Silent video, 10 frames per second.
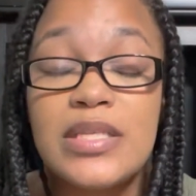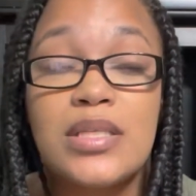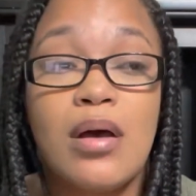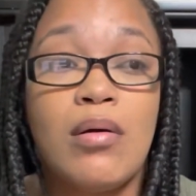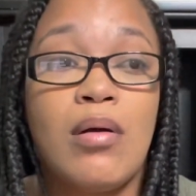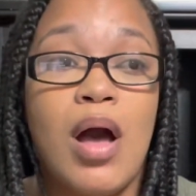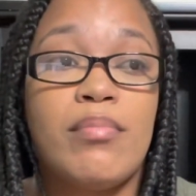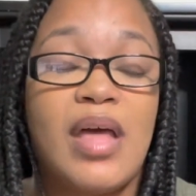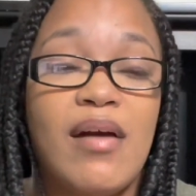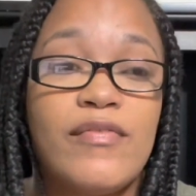So
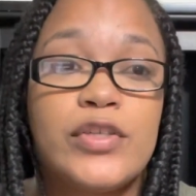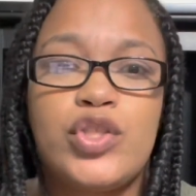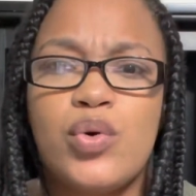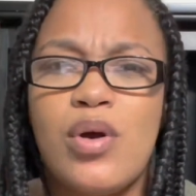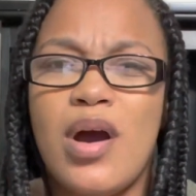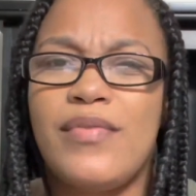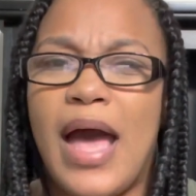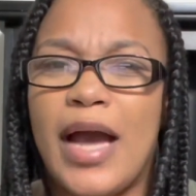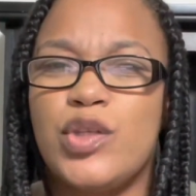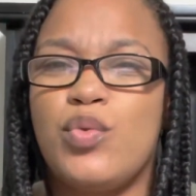I'm not for sure of the
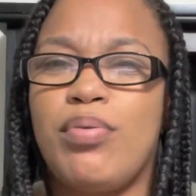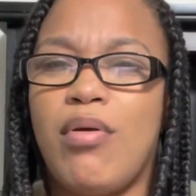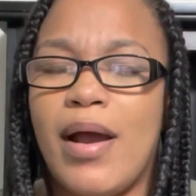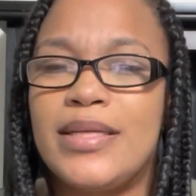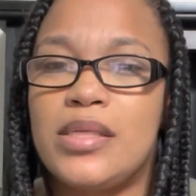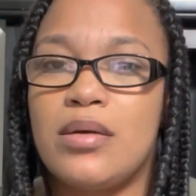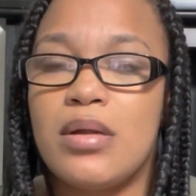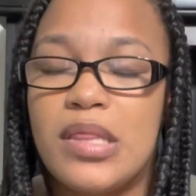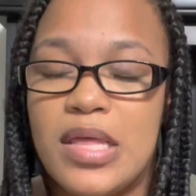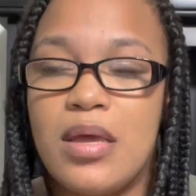actual price
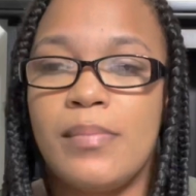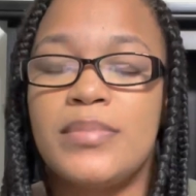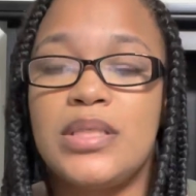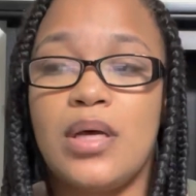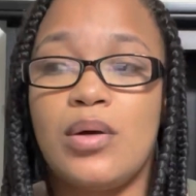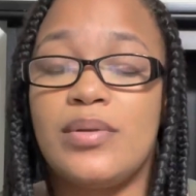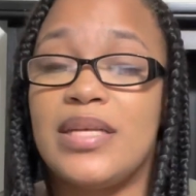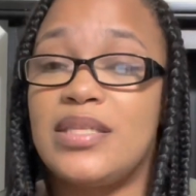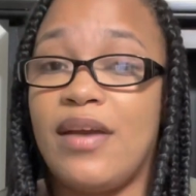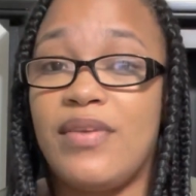on them. So
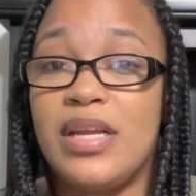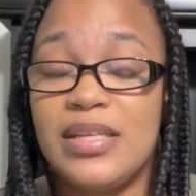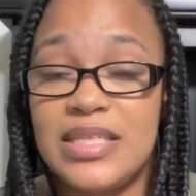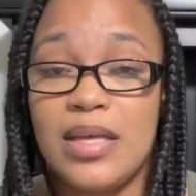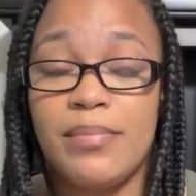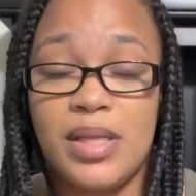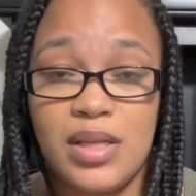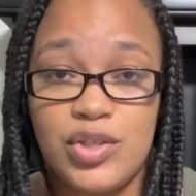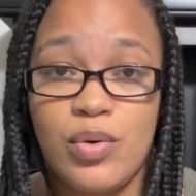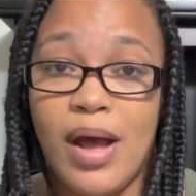that's definitely something
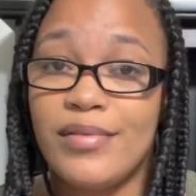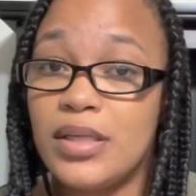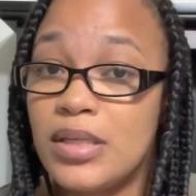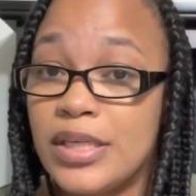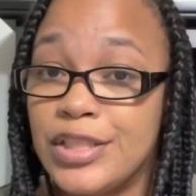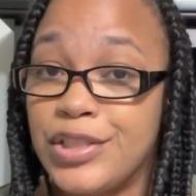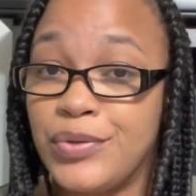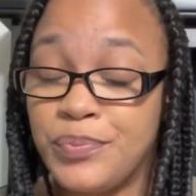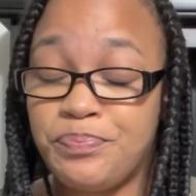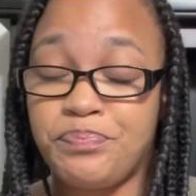that you'll have to look
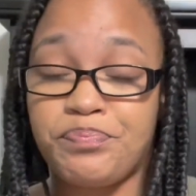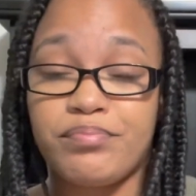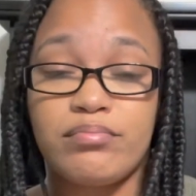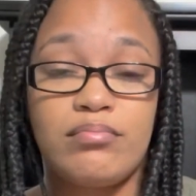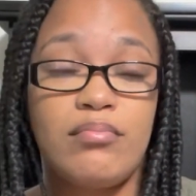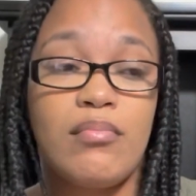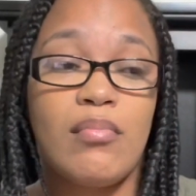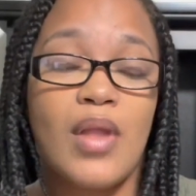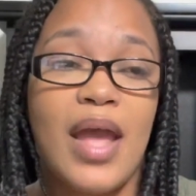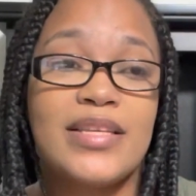into
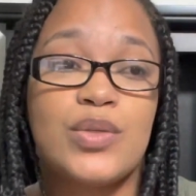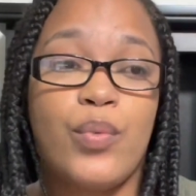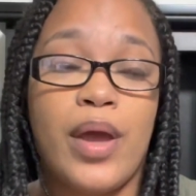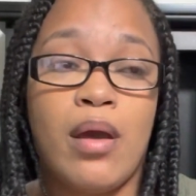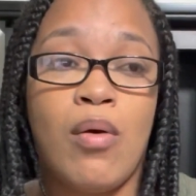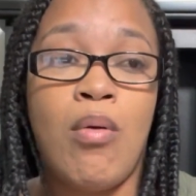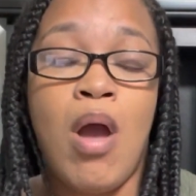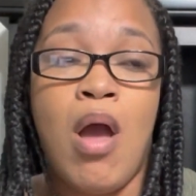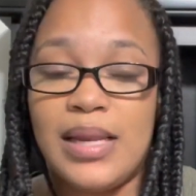as well.